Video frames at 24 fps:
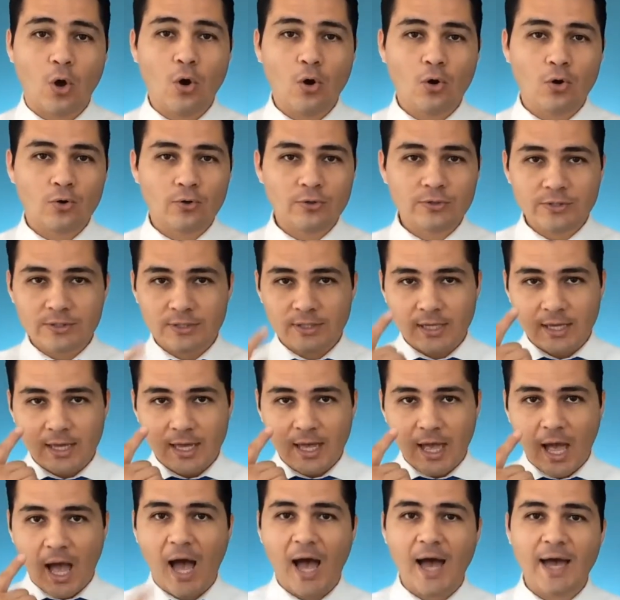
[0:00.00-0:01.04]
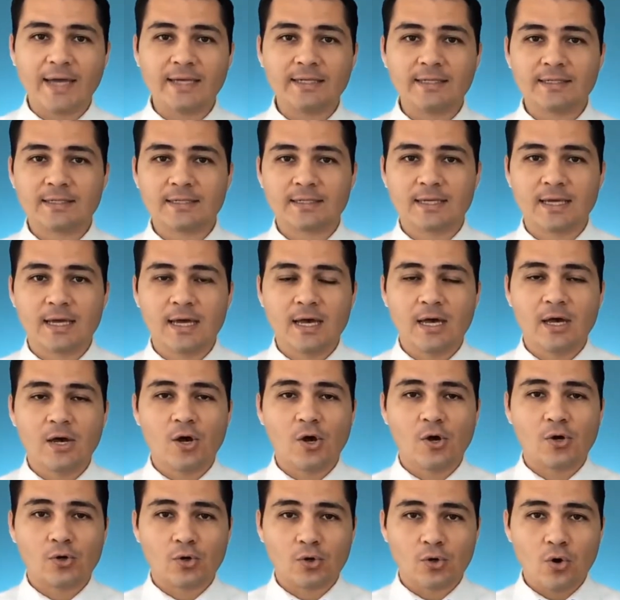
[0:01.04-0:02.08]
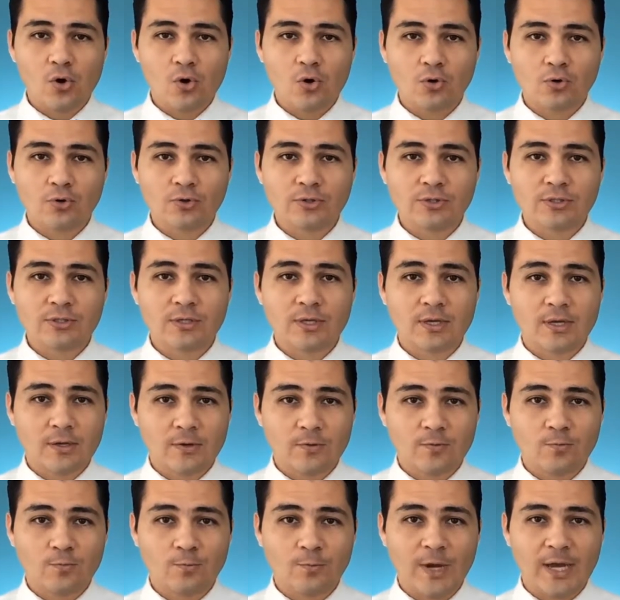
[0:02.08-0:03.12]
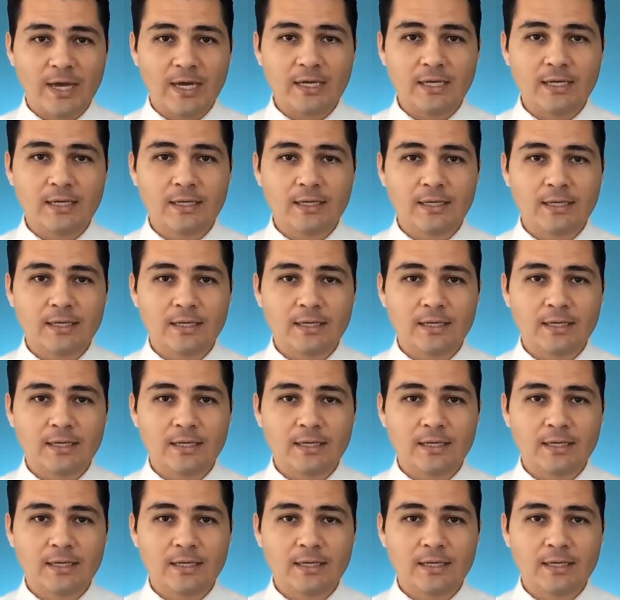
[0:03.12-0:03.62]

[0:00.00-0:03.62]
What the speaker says: Ojos, eyes, rojos, red,